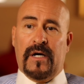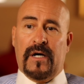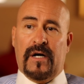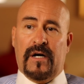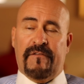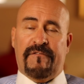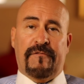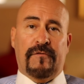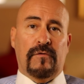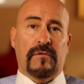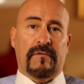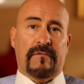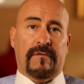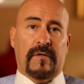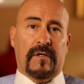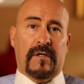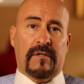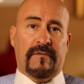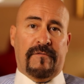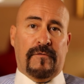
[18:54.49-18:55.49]
uh, full of
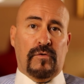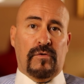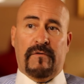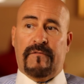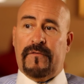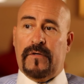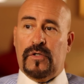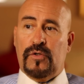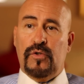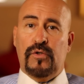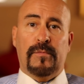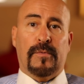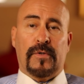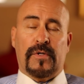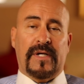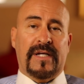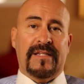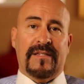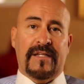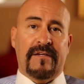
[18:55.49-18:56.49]
full of
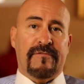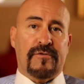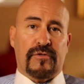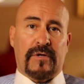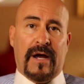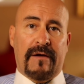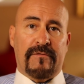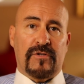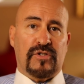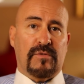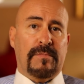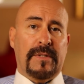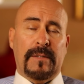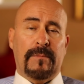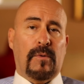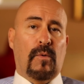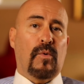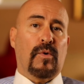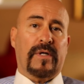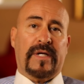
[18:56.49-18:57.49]
Uber and Lyft drivers and
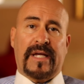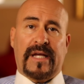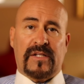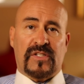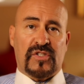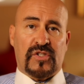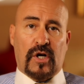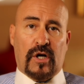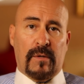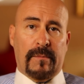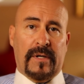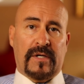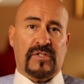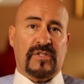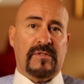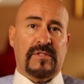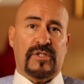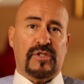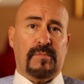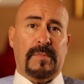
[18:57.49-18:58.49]
people working at Starbucks
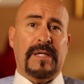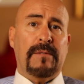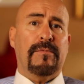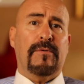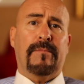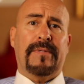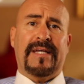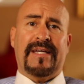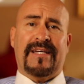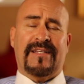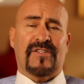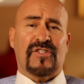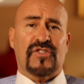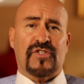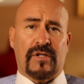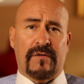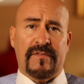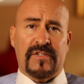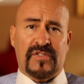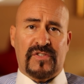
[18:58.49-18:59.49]
and just people being in the
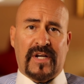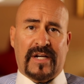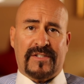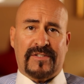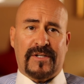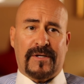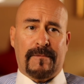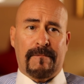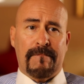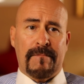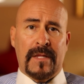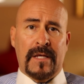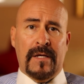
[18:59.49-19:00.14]
service sector.